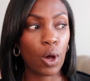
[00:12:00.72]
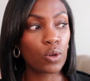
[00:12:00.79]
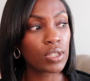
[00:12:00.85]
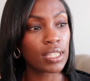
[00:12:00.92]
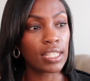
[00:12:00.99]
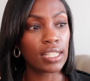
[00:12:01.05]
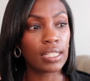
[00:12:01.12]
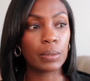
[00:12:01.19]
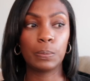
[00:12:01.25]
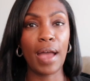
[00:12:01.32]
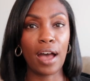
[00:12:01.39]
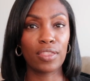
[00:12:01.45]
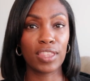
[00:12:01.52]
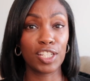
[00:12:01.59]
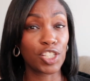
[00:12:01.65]
posted
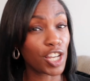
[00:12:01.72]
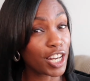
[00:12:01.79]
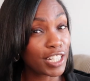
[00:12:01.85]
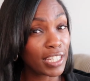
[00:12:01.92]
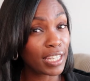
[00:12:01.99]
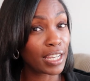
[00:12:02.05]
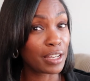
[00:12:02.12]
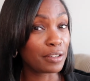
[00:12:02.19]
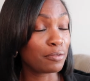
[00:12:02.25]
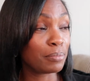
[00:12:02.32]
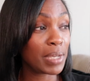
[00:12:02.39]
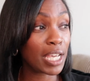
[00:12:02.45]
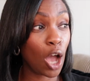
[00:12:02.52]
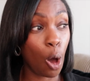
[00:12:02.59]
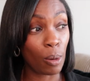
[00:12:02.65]
about the journey of
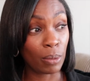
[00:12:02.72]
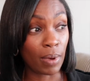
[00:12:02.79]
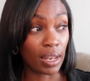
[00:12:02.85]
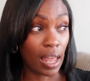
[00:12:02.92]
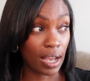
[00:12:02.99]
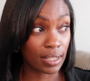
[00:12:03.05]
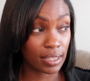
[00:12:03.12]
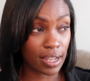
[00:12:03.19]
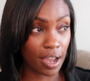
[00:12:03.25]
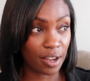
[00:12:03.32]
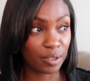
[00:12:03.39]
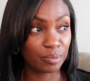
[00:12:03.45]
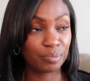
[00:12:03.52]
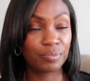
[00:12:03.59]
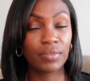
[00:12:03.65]
me combing my locks
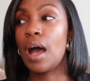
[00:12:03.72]
down.